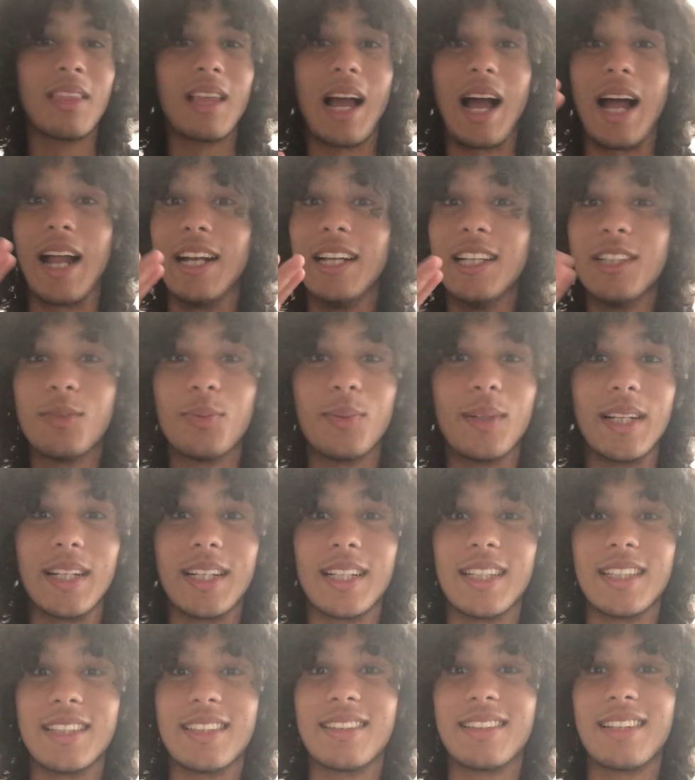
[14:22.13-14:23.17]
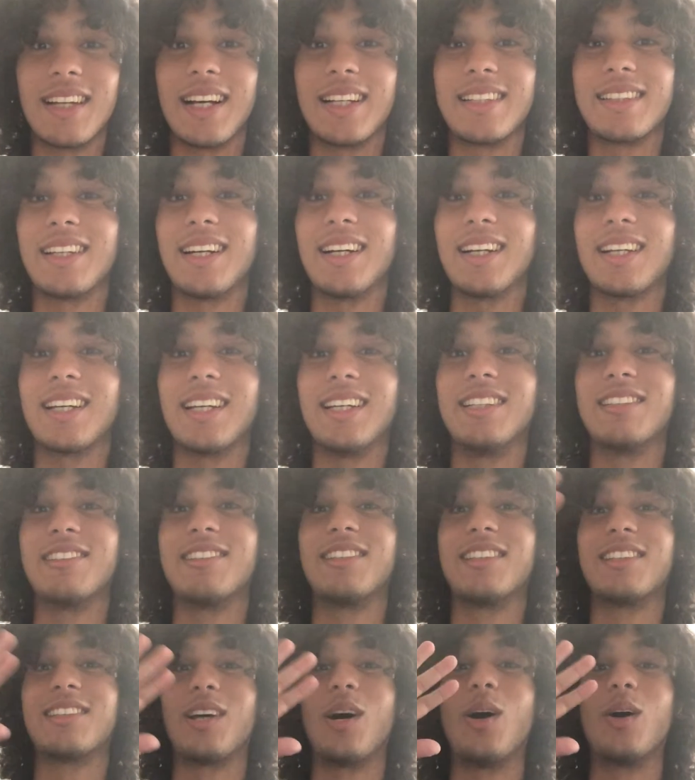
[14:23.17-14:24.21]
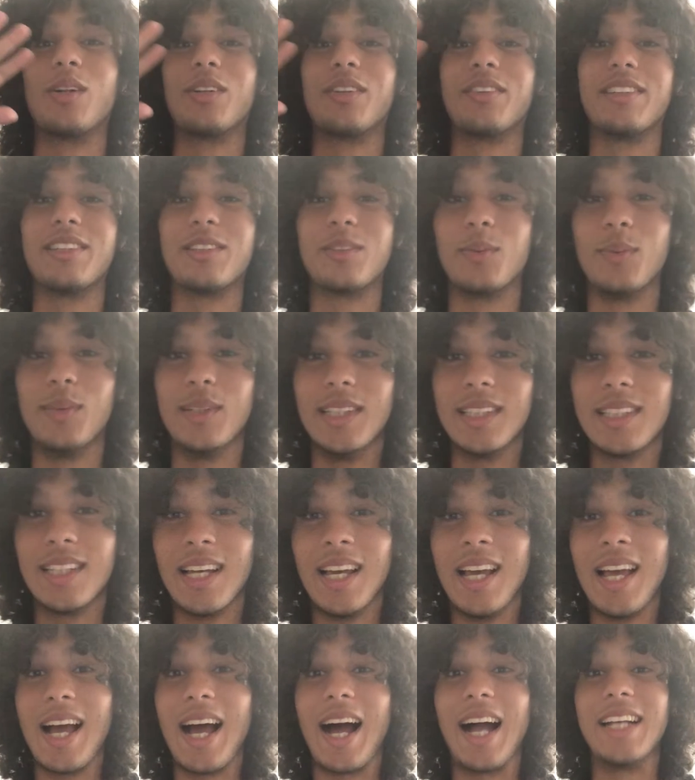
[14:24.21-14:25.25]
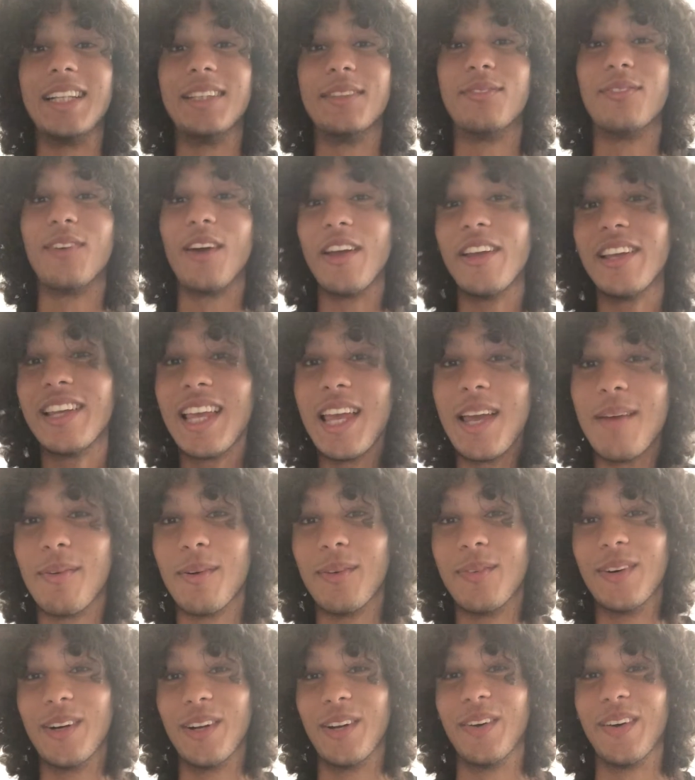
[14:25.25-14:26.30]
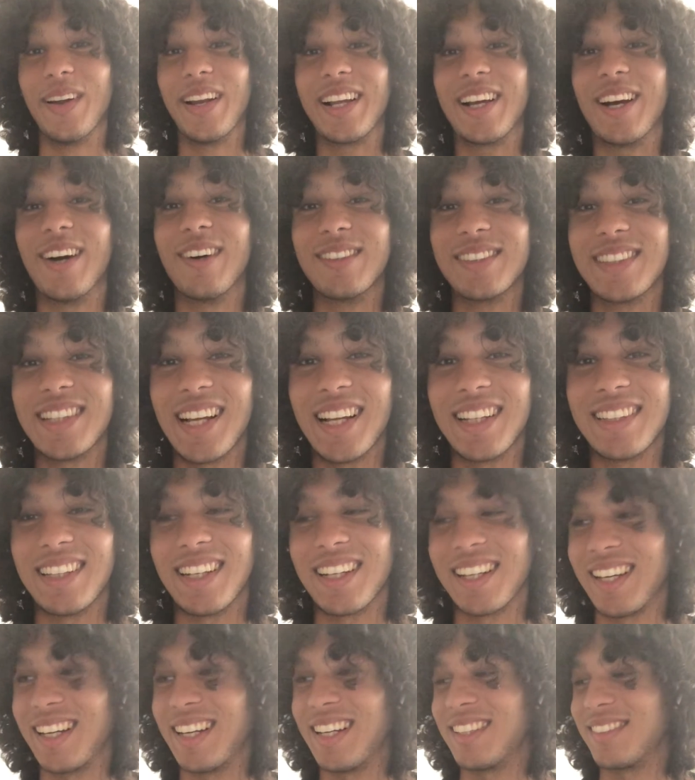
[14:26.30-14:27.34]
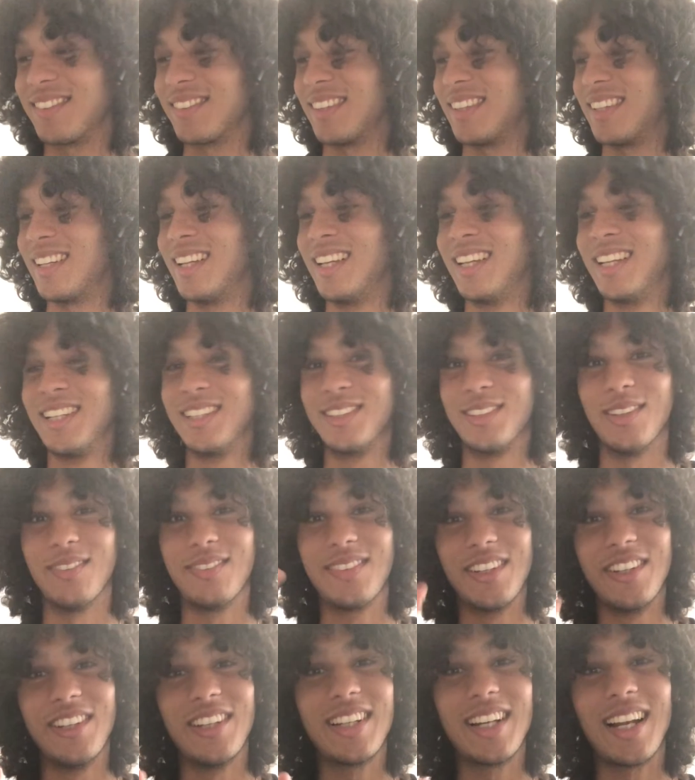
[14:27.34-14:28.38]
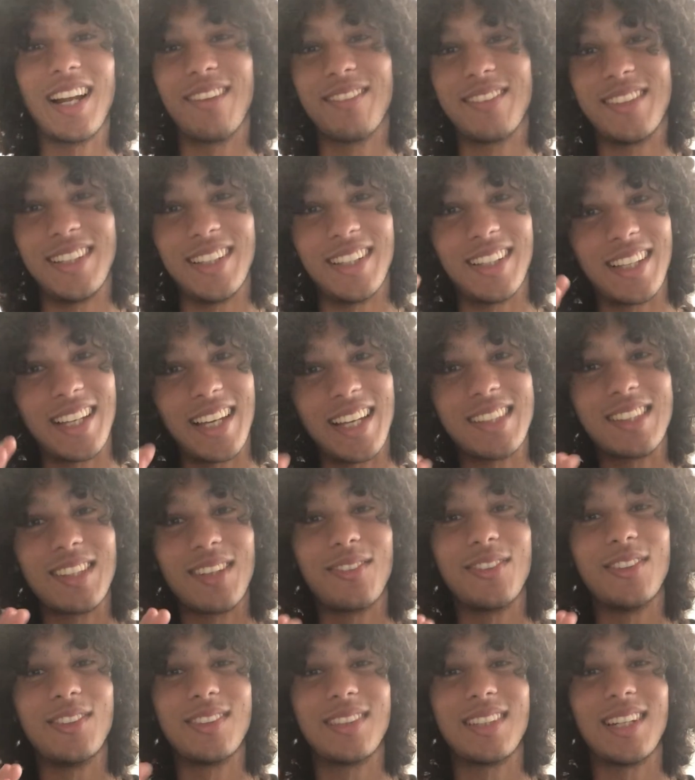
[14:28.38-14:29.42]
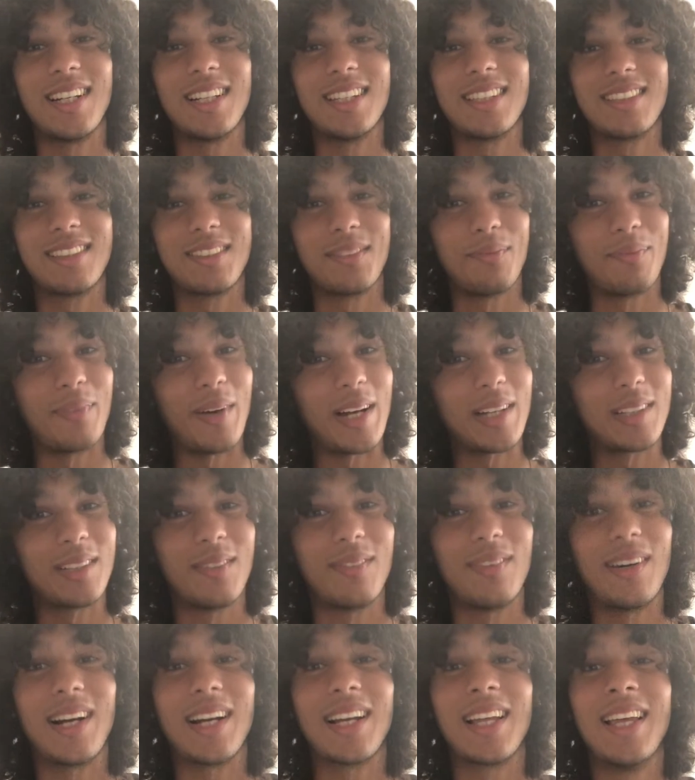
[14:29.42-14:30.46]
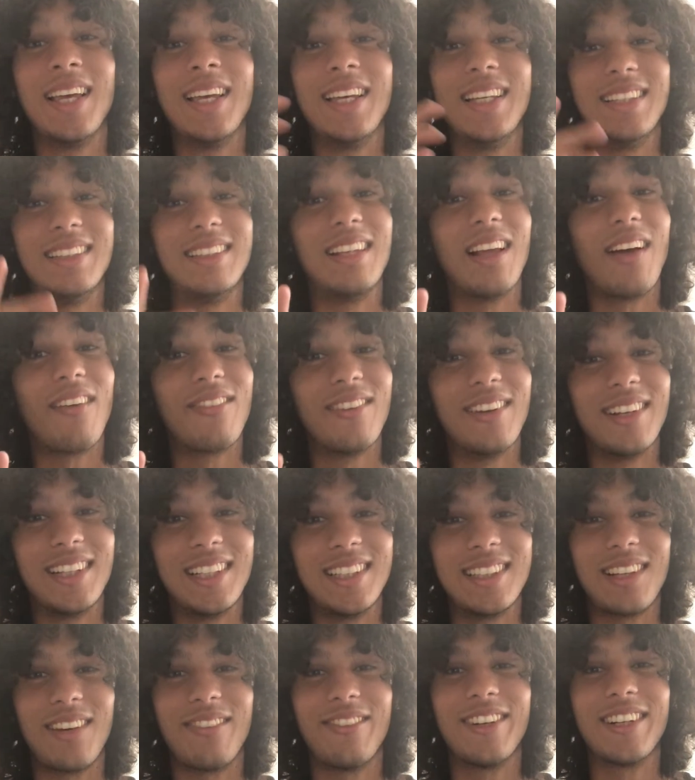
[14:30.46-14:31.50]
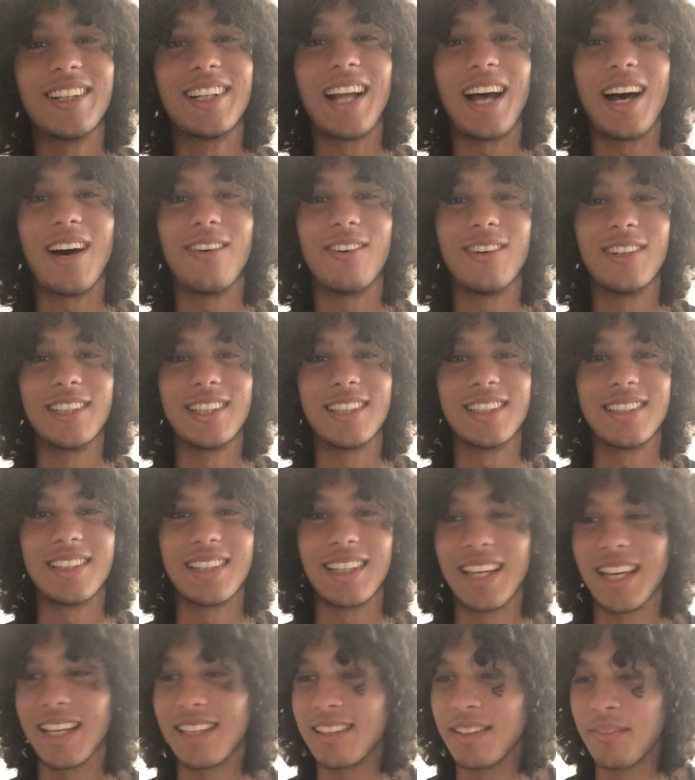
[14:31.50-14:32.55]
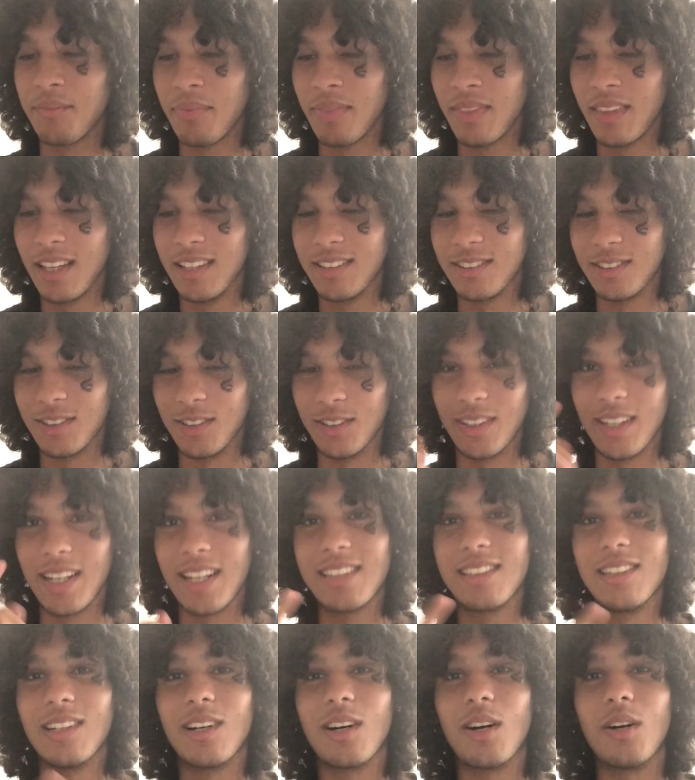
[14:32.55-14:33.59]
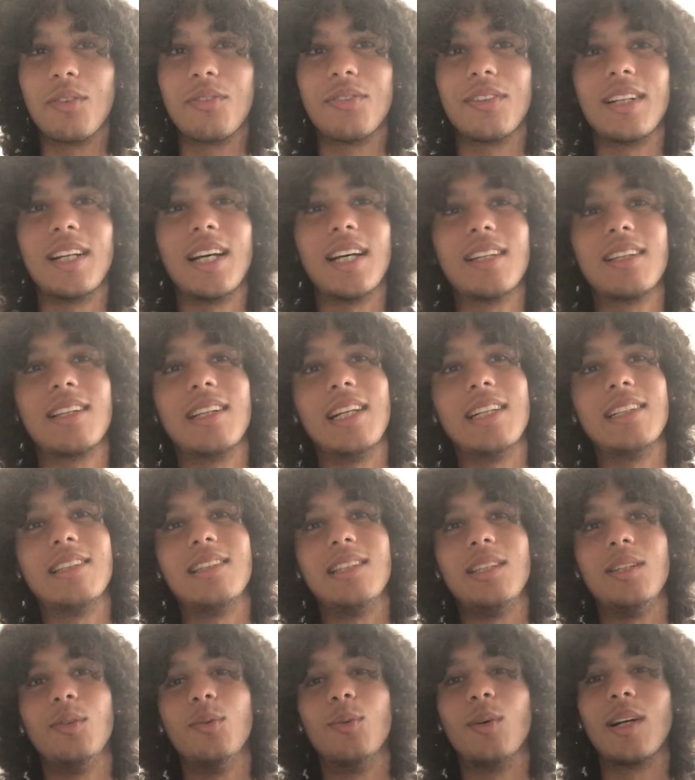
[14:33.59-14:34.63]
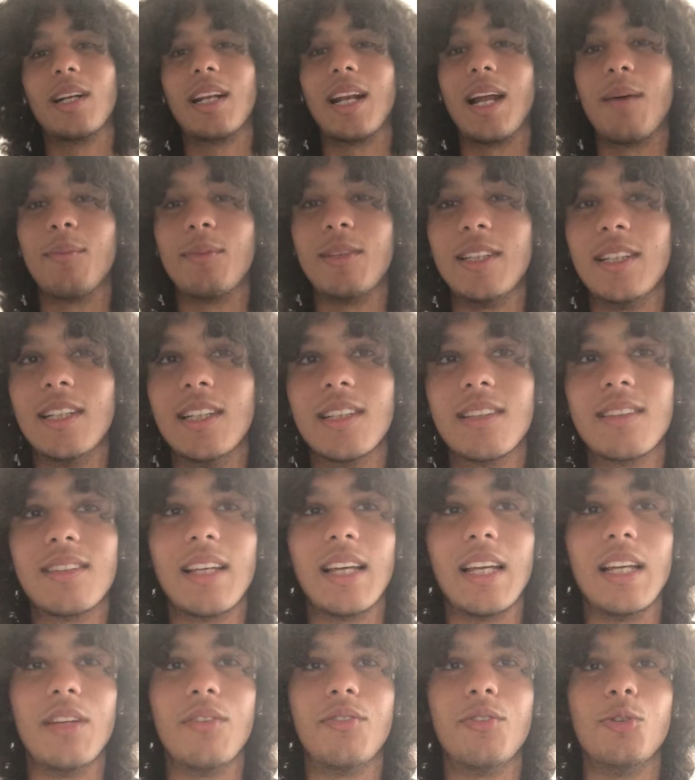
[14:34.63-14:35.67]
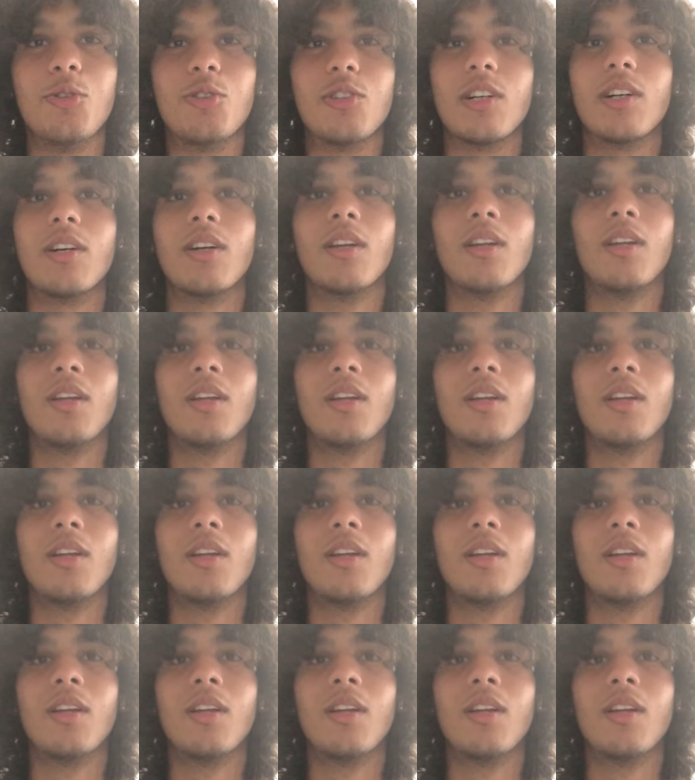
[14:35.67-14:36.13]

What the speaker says: And his willingness to attack is just out of this world. And he's very capable when it comes to attacking as well. So if Tariq Lamptey gets a few starts back to back, definitely someone that I want us to get. So let's look out for that. Let's see what Lamptey does in the future.